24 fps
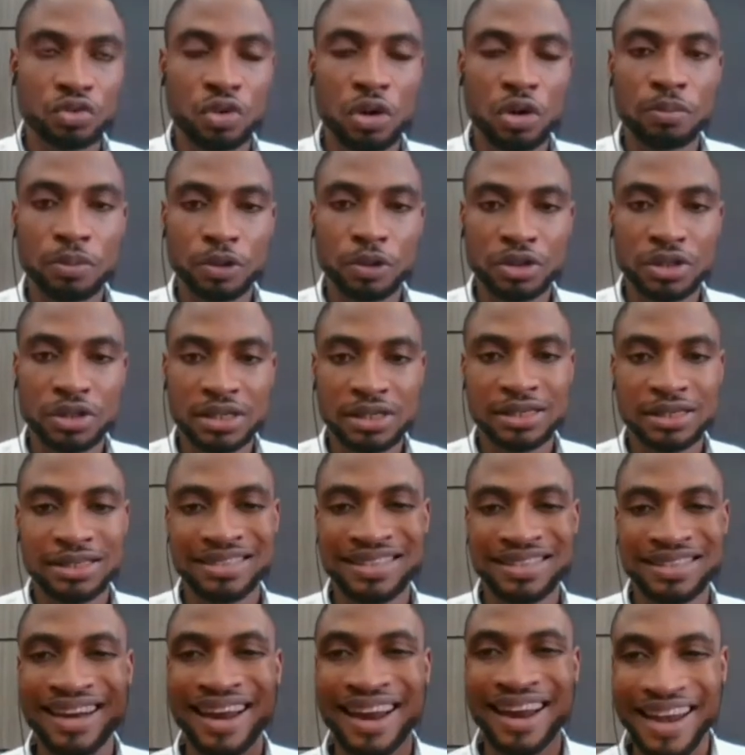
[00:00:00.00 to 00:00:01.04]
opportunities
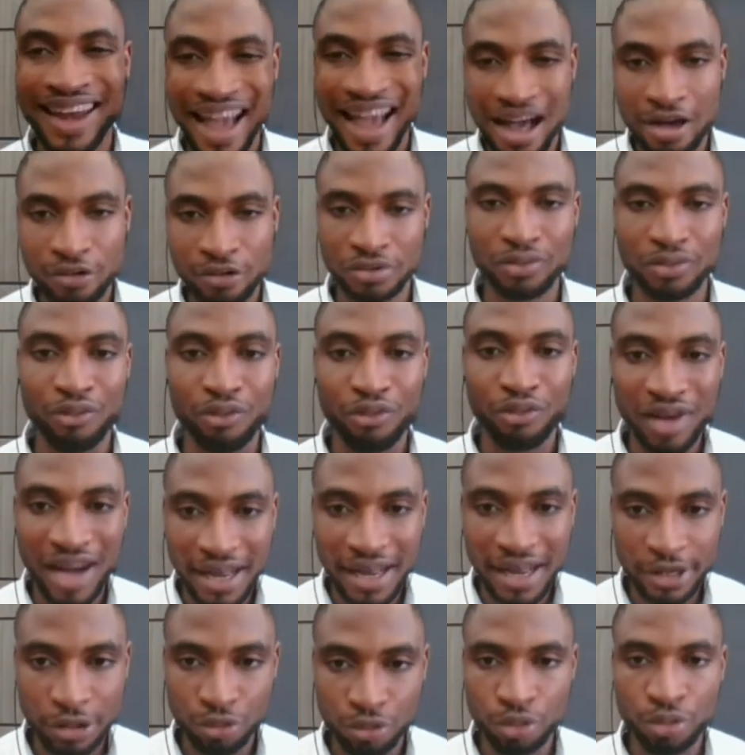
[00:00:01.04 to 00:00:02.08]
and announce the
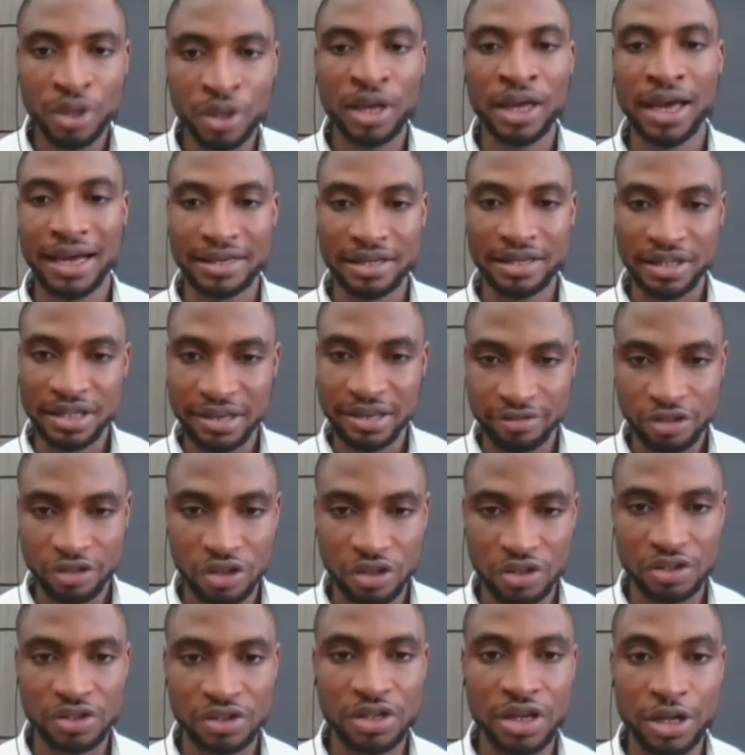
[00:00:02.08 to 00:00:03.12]
value and the
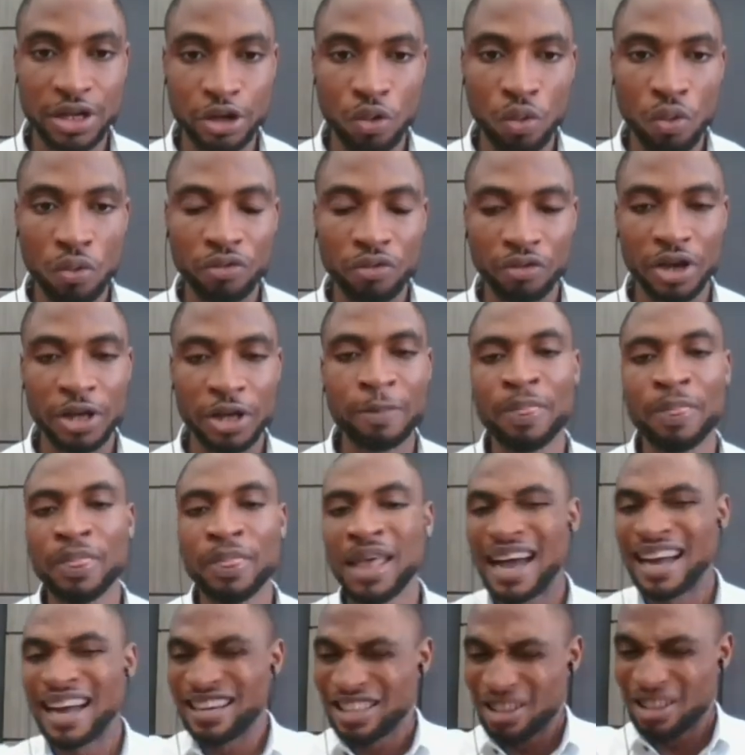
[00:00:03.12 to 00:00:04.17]
services that you're offering,
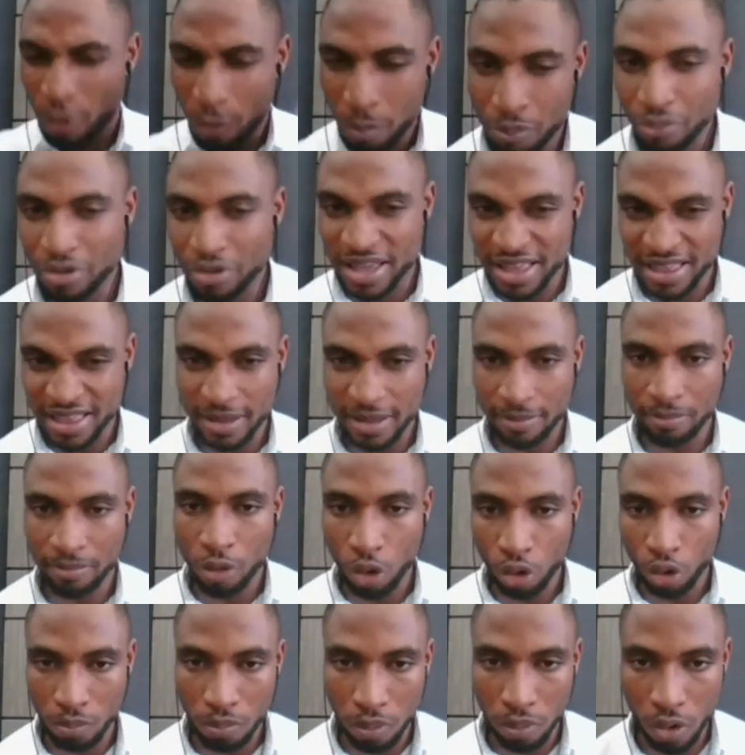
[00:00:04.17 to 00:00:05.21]
and you're bringing them
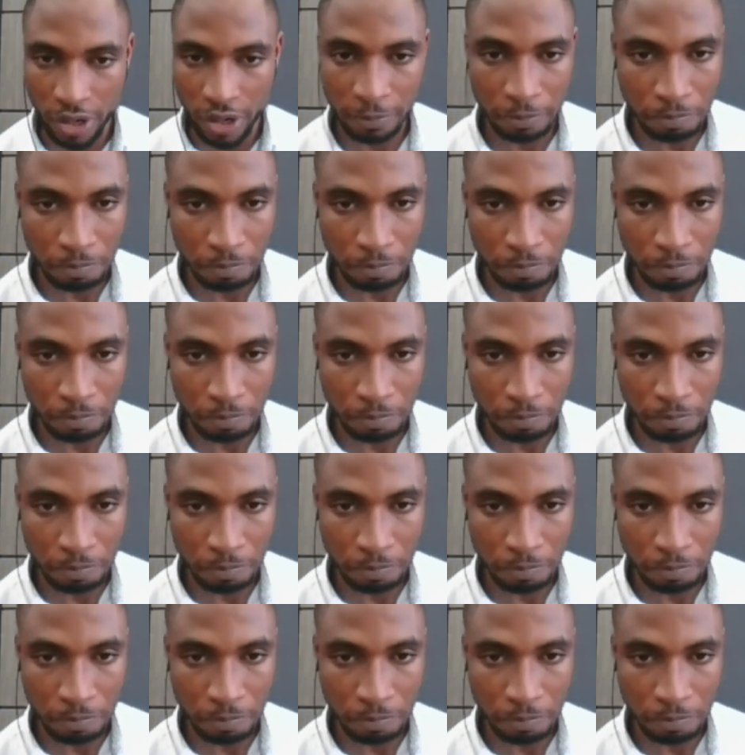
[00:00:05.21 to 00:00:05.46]
on board.